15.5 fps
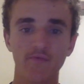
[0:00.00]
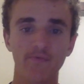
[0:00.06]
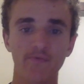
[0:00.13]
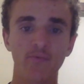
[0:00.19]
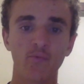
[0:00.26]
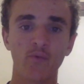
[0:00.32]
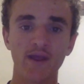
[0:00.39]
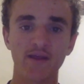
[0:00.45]

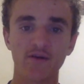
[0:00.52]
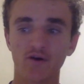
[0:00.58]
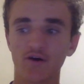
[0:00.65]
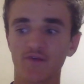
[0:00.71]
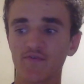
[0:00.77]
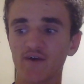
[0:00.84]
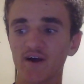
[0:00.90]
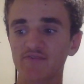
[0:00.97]
week
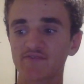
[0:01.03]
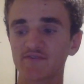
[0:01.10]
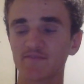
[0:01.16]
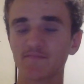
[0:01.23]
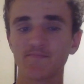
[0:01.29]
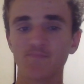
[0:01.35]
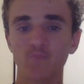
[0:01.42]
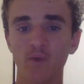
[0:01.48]
off after
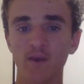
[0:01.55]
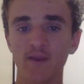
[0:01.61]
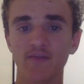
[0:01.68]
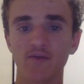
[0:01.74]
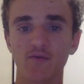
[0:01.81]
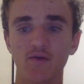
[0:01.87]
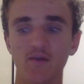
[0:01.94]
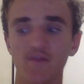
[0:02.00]
winning the
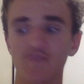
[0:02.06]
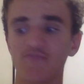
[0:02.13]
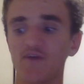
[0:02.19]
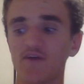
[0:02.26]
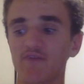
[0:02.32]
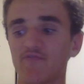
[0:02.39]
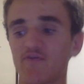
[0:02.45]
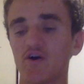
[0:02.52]

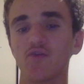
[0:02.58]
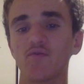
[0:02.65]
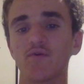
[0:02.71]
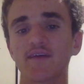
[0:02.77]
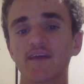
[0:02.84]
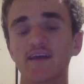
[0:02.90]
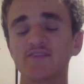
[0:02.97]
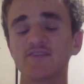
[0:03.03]
qualifying final
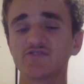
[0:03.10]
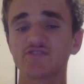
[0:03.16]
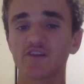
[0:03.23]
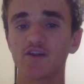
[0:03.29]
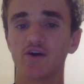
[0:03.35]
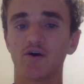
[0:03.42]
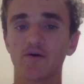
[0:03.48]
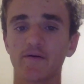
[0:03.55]
against
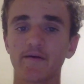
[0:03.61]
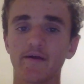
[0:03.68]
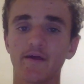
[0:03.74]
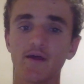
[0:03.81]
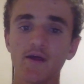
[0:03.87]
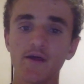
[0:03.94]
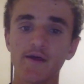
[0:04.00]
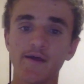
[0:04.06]
Geelong.
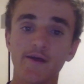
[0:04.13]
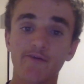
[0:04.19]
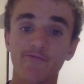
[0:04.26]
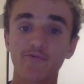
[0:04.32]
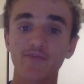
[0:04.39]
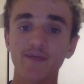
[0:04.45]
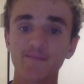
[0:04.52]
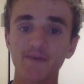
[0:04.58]

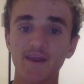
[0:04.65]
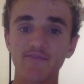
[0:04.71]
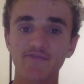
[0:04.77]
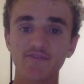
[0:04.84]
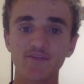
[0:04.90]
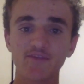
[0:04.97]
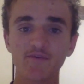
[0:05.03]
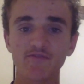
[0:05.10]
Will that
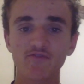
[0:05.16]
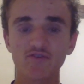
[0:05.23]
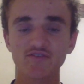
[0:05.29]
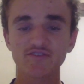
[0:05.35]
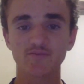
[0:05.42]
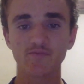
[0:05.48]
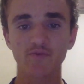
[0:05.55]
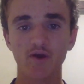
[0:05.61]
benefit them? Of
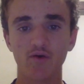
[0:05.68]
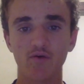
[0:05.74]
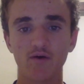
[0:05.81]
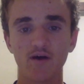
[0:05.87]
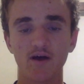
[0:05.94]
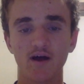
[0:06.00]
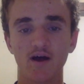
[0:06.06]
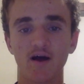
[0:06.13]
course it will.
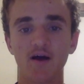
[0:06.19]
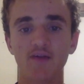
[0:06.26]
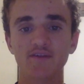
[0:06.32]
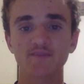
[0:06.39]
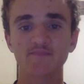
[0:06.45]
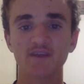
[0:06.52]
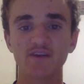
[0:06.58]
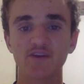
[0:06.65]

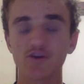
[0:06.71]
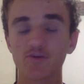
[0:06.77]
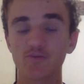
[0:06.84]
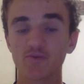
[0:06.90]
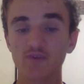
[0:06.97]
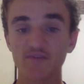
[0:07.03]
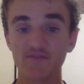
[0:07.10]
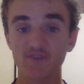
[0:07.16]
There's been no
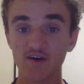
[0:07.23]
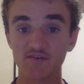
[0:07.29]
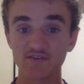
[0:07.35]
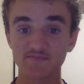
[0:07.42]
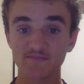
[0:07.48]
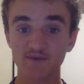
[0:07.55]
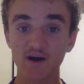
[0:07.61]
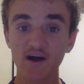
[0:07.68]
pre-finals
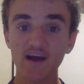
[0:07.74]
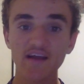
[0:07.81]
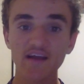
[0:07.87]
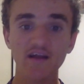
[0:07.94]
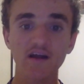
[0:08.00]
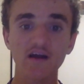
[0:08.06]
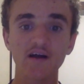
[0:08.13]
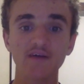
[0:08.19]
bye
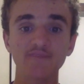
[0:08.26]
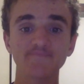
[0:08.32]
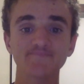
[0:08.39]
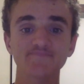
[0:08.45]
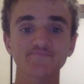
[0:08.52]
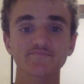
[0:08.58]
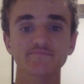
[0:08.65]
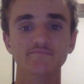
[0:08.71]

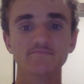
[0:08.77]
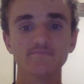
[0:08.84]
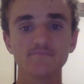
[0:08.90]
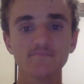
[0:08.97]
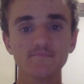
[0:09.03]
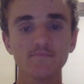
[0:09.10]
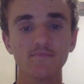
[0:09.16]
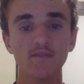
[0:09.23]

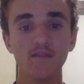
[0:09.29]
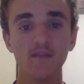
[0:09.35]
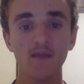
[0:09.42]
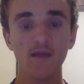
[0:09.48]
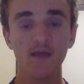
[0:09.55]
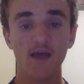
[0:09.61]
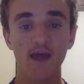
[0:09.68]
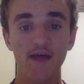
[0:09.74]

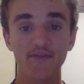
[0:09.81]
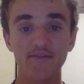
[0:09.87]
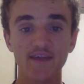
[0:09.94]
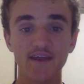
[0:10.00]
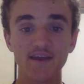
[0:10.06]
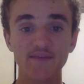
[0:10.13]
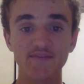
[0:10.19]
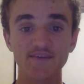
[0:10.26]
at the
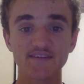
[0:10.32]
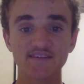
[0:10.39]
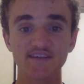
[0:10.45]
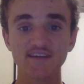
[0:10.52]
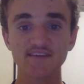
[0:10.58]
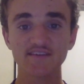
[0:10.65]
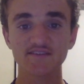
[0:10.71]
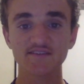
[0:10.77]
end of this
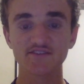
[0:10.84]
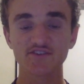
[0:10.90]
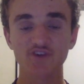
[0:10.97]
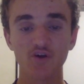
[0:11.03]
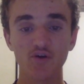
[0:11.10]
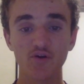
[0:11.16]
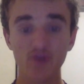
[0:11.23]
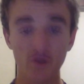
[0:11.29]
season, so